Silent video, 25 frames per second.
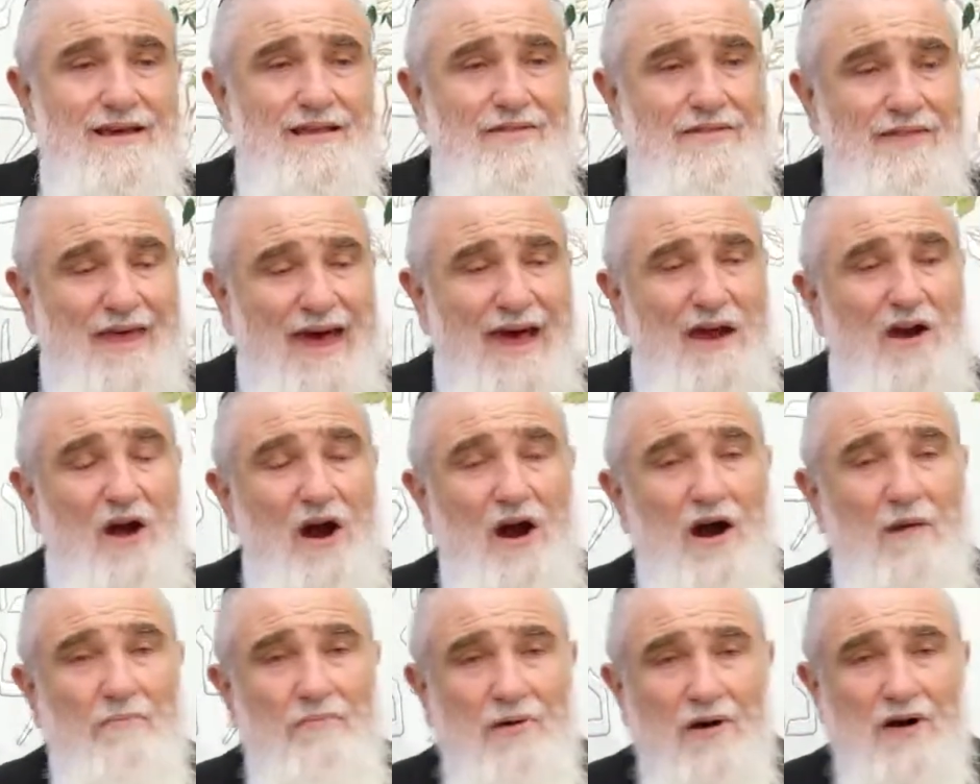that
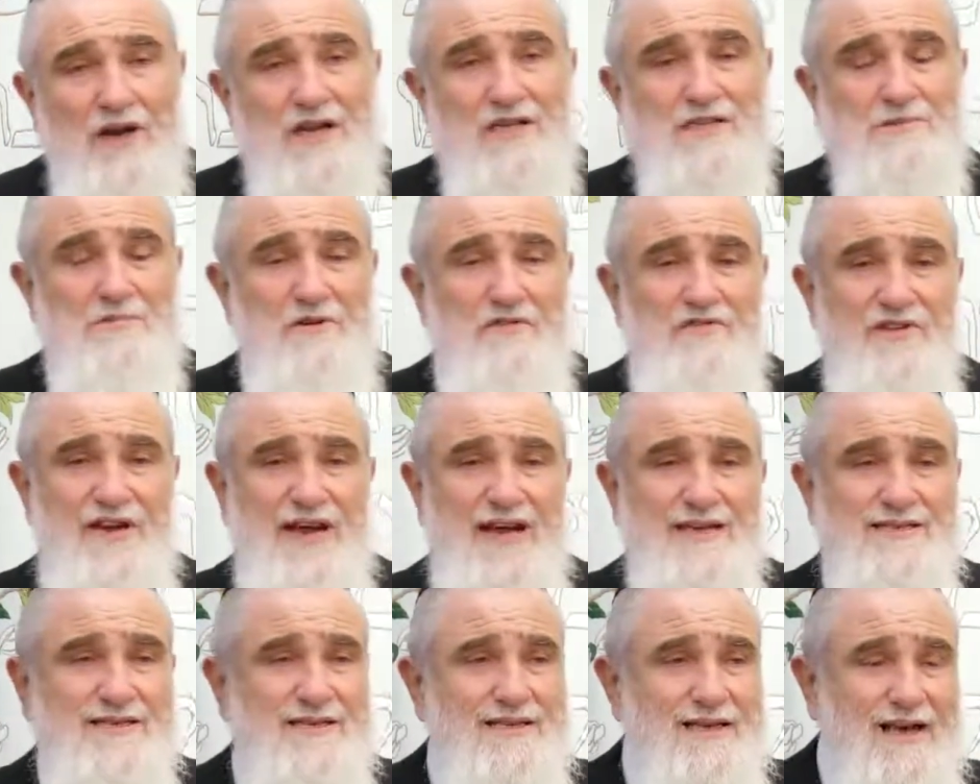are a punishment for the
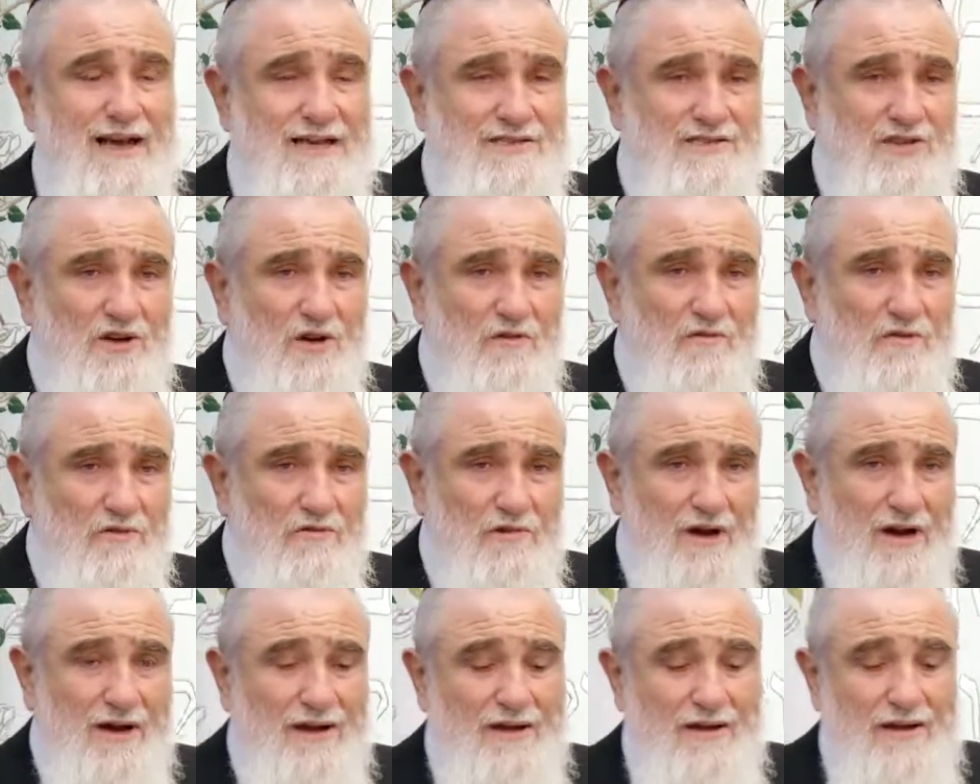Eitz
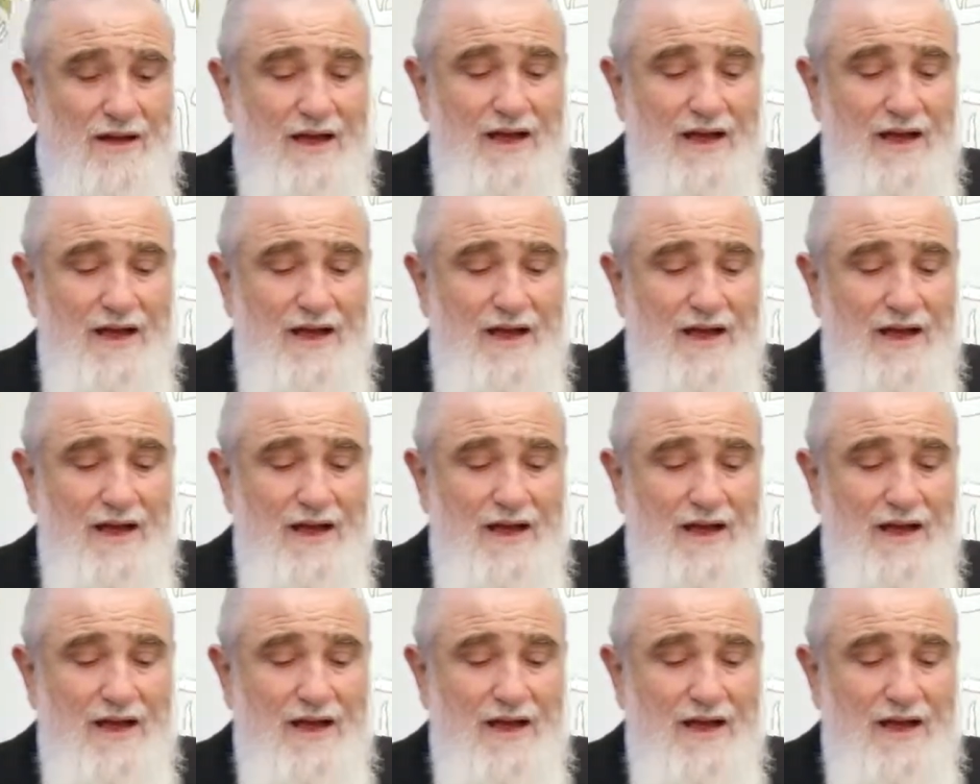Tovara.